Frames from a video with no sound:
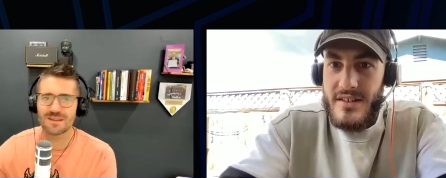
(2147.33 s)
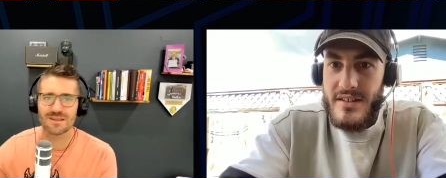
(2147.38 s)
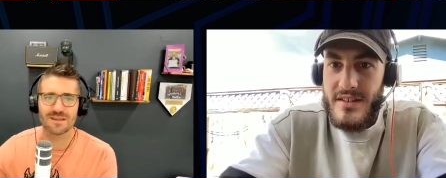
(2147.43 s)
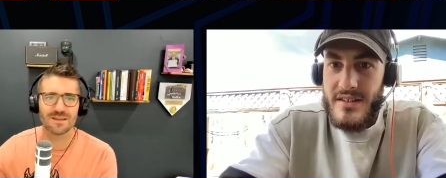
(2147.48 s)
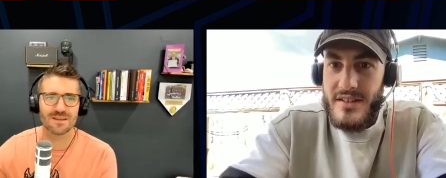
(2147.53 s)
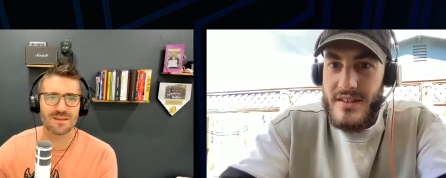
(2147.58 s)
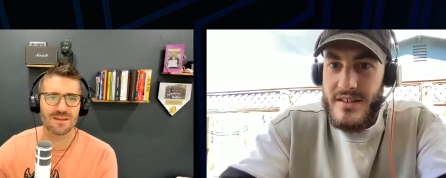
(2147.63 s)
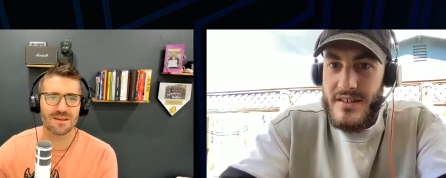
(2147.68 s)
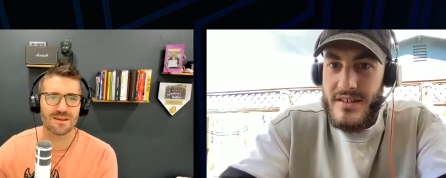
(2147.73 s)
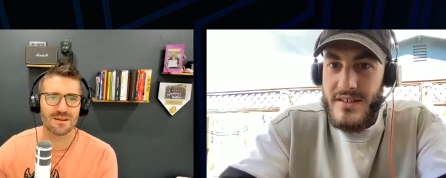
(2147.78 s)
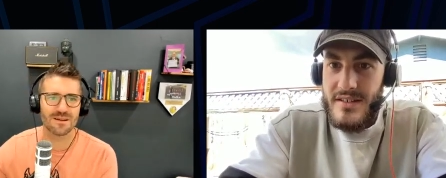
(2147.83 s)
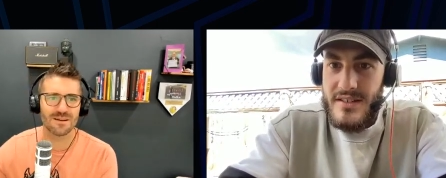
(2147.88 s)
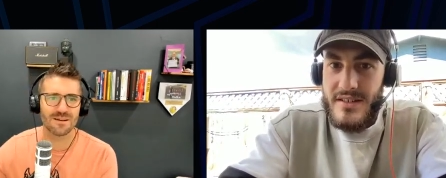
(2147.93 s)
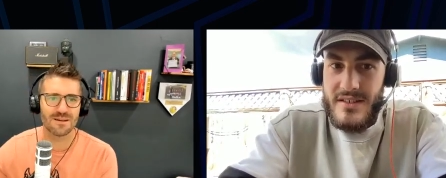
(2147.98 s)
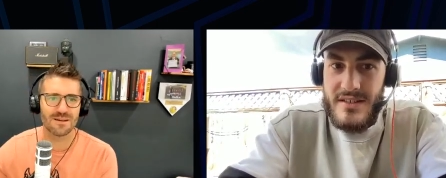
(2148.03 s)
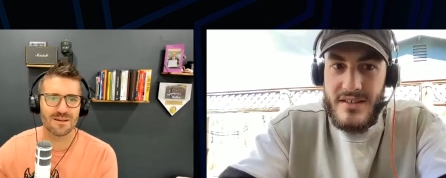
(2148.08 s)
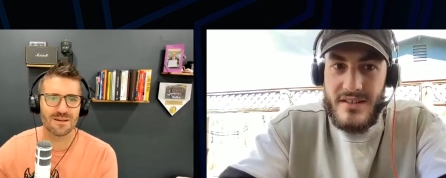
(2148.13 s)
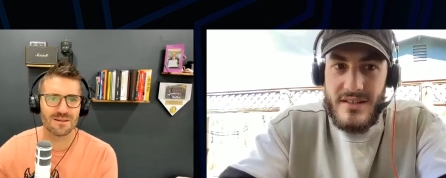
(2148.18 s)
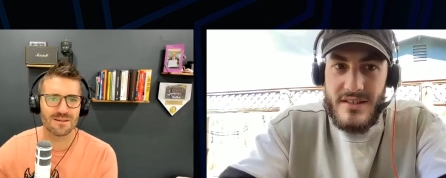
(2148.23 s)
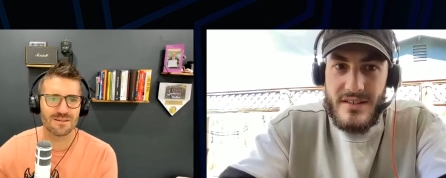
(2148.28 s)

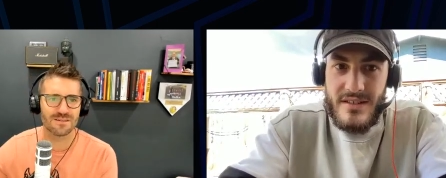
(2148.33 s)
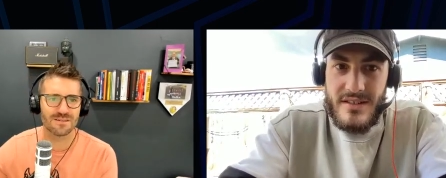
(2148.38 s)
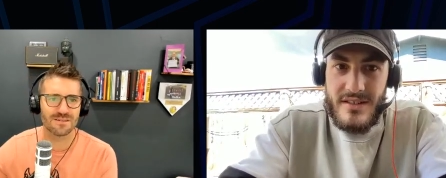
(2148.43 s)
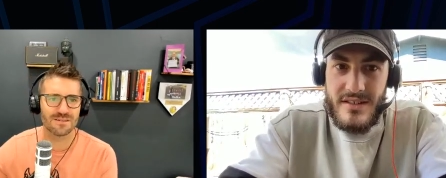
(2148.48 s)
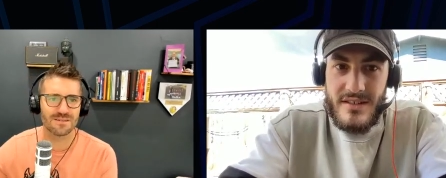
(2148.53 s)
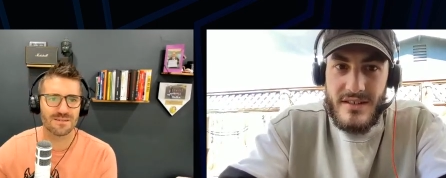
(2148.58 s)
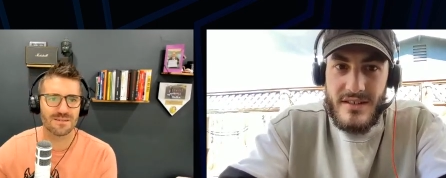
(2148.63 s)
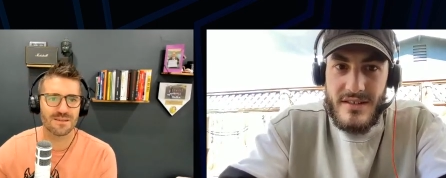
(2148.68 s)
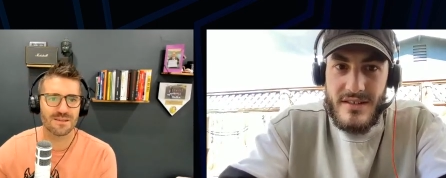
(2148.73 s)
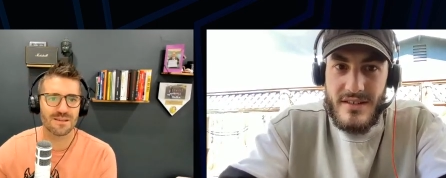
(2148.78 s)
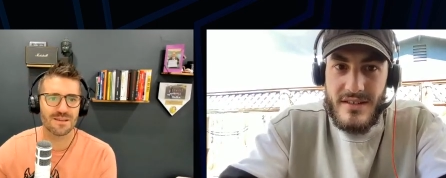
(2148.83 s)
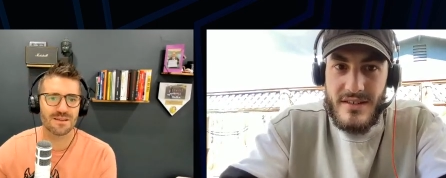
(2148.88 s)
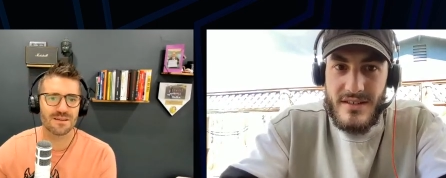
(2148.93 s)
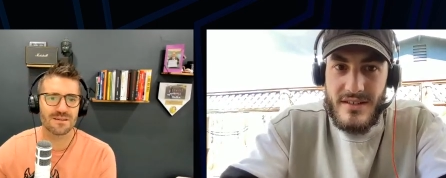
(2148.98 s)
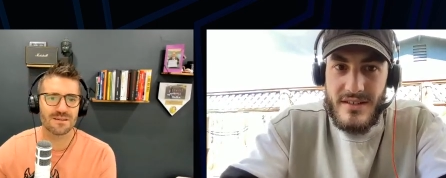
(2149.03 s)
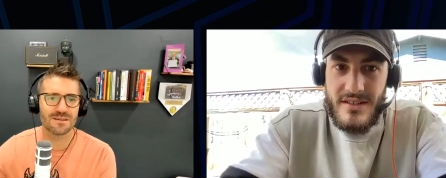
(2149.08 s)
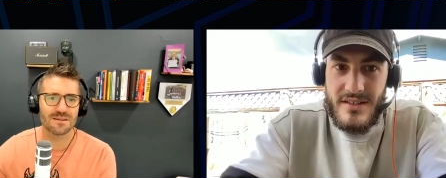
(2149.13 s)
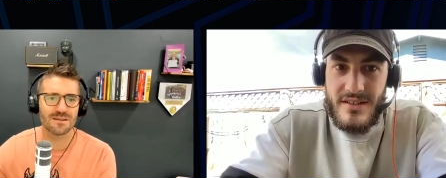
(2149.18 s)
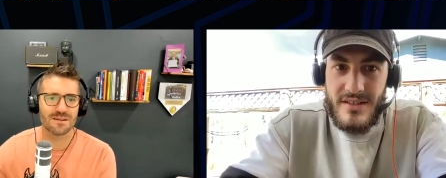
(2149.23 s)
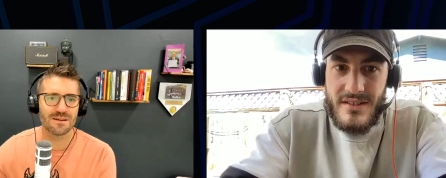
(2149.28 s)

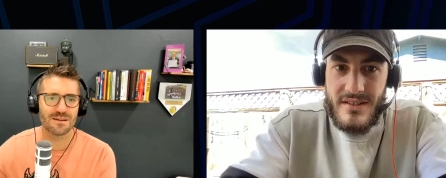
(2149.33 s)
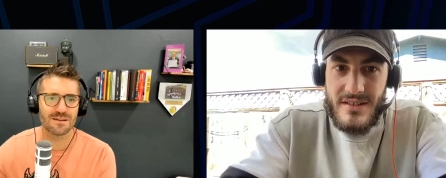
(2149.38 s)
(no one is talking)